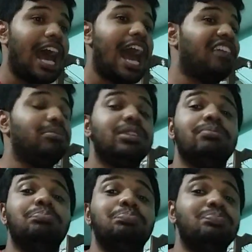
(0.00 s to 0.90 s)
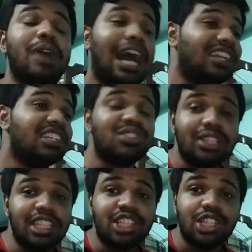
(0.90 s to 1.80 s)
I
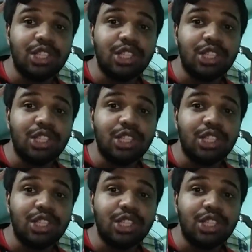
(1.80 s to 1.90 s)
literally